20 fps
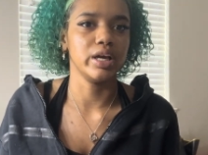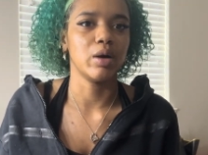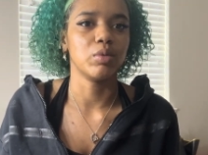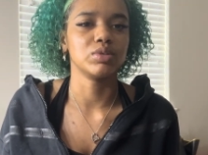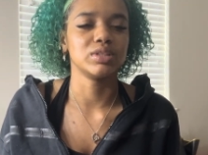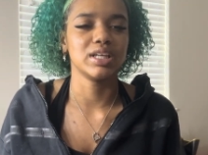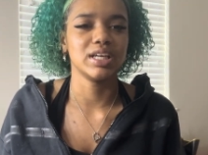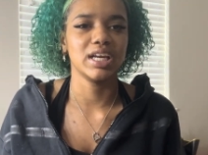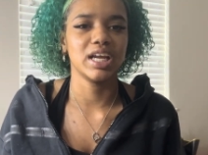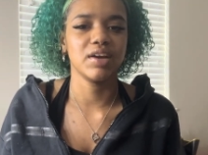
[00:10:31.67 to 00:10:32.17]
I was
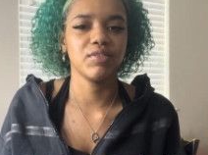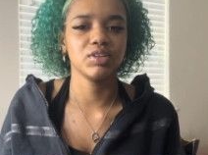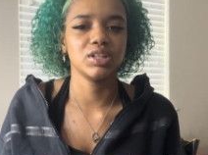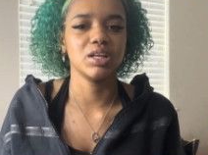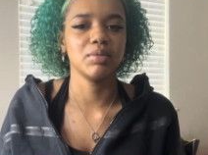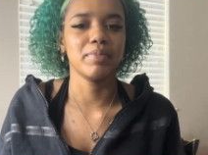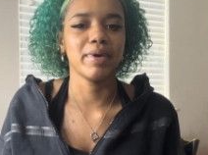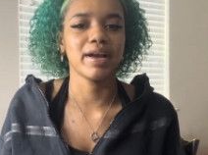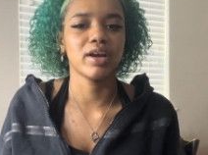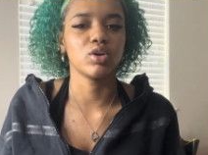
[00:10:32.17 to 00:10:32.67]
getting
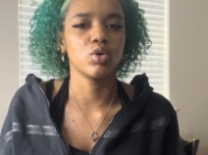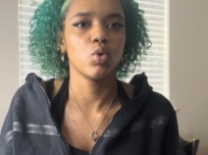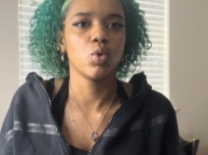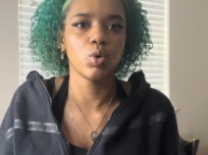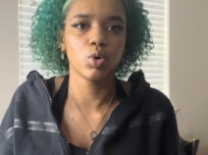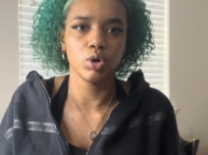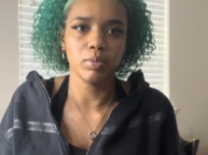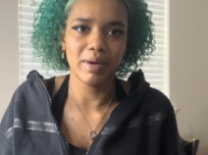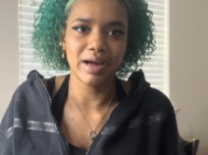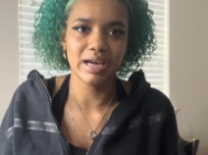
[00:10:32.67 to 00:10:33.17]
everything back in
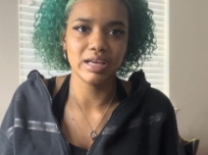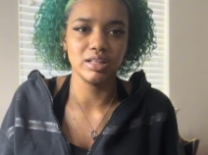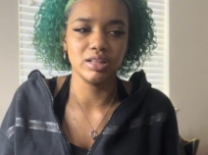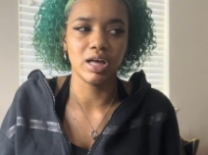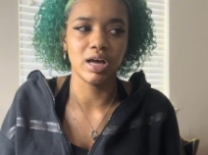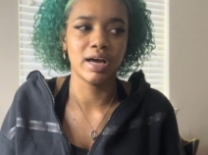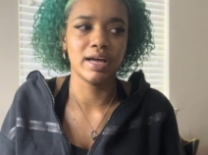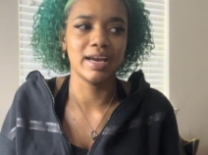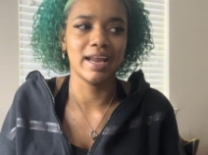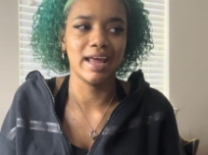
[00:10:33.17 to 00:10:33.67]
order, back in
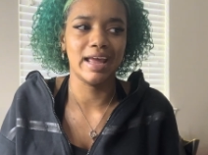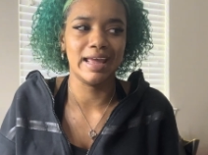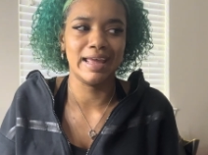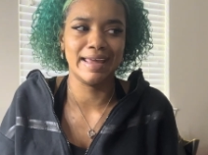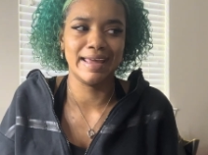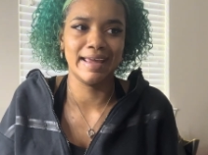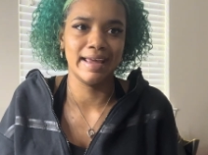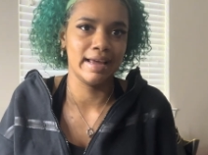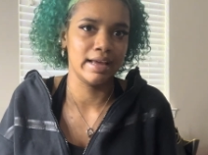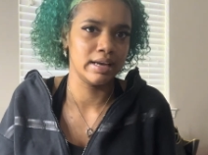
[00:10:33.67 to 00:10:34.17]
line,
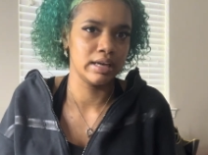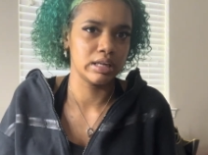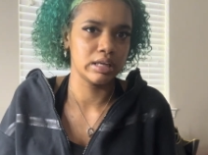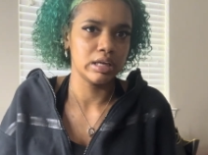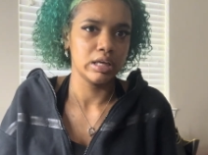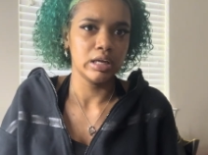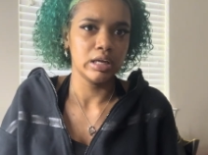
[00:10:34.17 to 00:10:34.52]
and